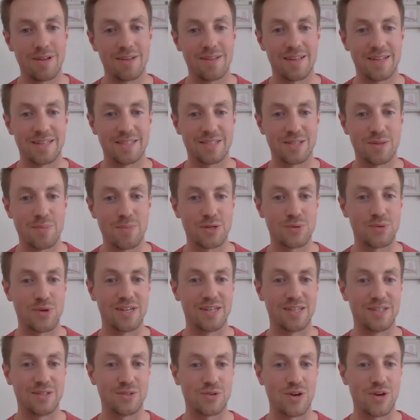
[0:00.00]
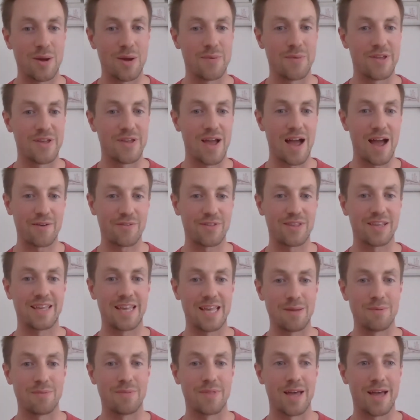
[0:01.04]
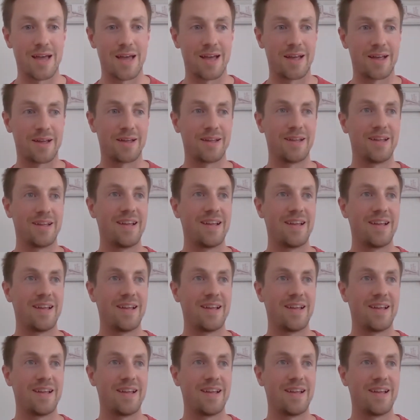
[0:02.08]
It's the best way to describe it. You have to keep their